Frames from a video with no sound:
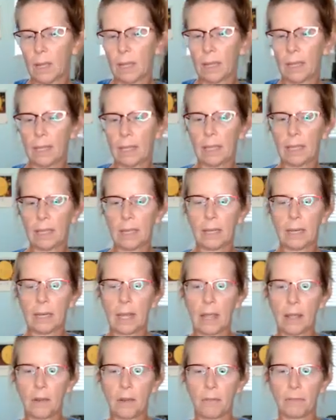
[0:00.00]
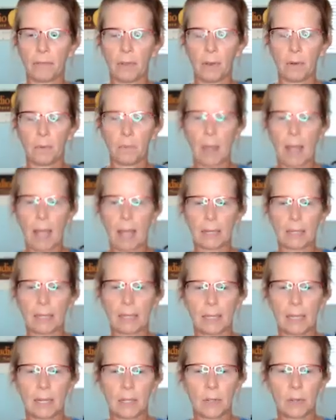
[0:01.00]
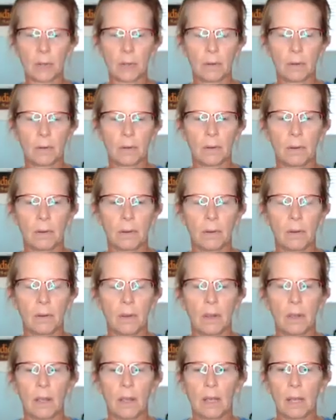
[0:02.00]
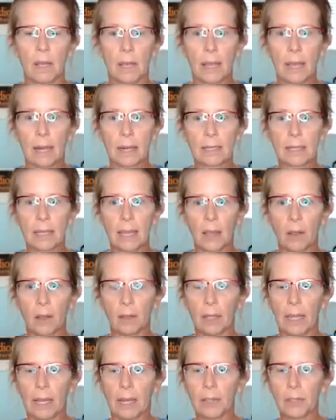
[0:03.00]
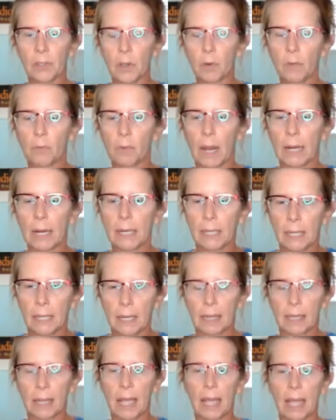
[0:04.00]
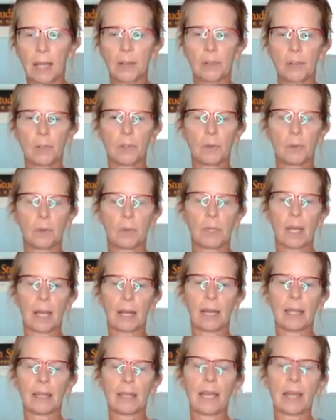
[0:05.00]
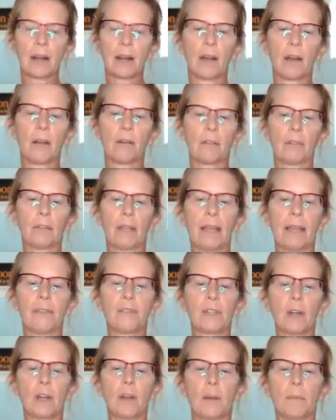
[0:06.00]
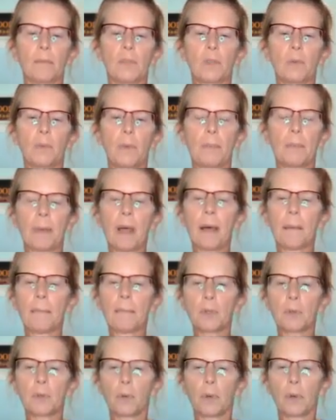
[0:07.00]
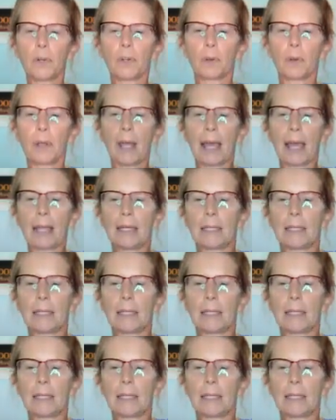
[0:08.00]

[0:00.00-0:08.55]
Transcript: Inhale, float back to center. Exhale, legs go right again. And as you're doing that, let that left arm sweep up toward your head